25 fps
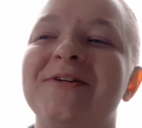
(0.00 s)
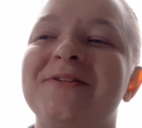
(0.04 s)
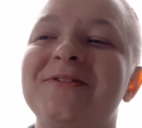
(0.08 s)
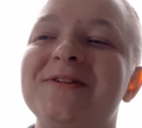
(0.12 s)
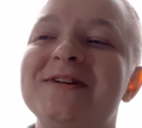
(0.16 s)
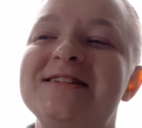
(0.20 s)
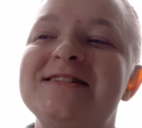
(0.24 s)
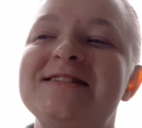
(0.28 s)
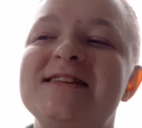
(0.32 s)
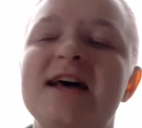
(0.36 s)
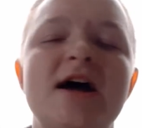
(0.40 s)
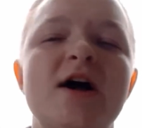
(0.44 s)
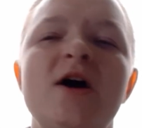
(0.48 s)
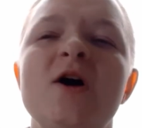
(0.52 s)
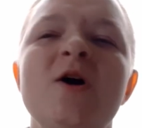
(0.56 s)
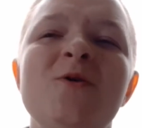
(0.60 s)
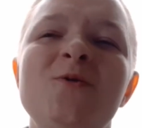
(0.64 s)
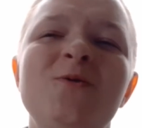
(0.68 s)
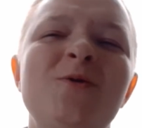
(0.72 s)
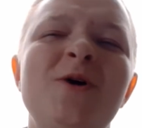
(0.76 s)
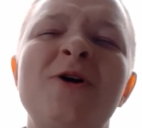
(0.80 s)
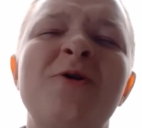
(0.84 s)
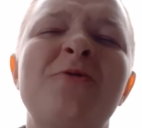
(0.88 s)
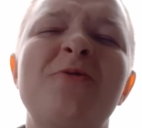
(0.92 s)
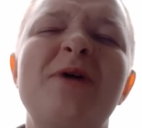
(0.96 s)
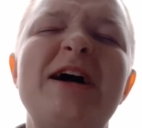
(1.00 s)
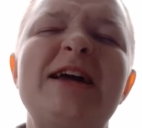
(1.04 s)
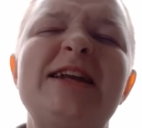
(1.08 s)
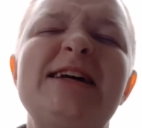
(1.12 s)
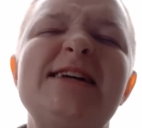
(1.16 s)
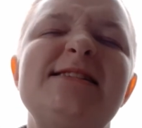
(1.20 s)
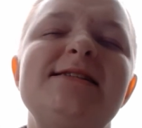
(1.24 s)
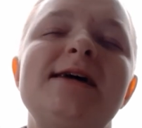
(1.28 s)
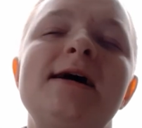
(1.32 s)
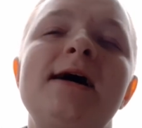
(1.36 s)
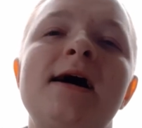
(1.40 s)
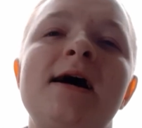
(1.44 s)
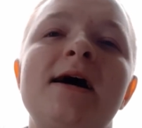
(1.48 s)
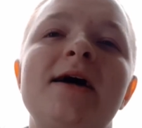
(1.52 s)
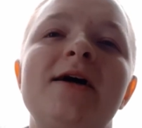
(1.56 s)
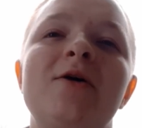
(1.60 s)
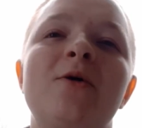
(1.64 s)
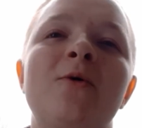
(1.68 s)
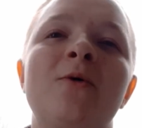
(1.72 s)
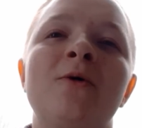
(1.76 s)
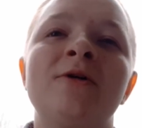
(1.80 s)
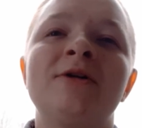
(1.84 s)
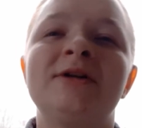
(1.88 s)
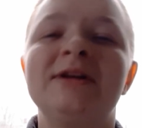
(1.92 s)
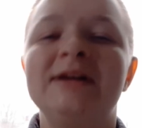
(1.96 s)
would say, "What a way to die,
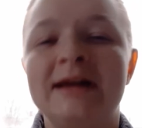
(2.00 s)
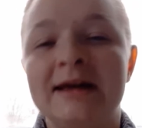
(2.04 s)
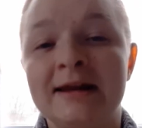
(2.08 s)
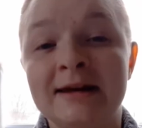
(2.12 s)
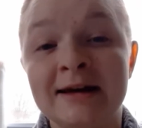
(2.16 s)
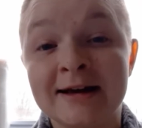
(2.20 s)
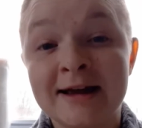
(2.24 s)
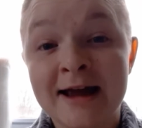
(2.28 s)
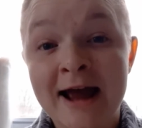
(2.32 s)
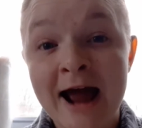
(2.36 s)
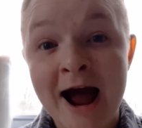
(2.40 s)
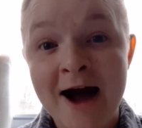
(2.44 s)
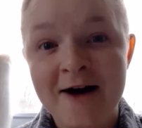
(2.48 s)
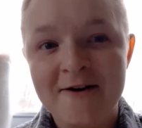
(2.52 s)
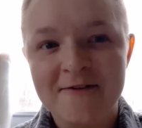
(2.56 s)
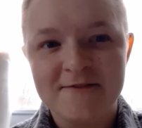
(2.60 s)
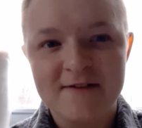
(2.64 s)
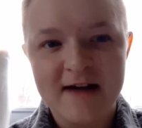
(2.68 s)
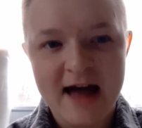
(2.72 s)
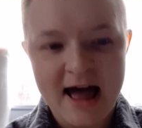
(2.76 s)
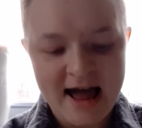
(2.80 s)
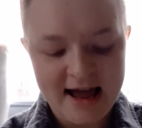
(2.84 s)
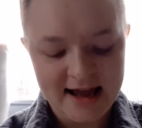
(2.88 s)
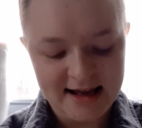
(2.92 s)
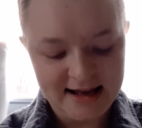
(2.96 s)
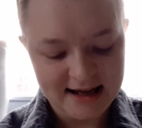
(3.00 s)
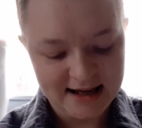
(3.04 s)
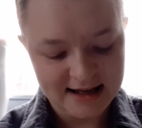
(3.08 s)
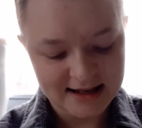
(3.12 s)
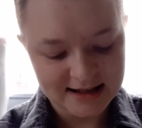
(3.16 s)
Gordon, in a cafe."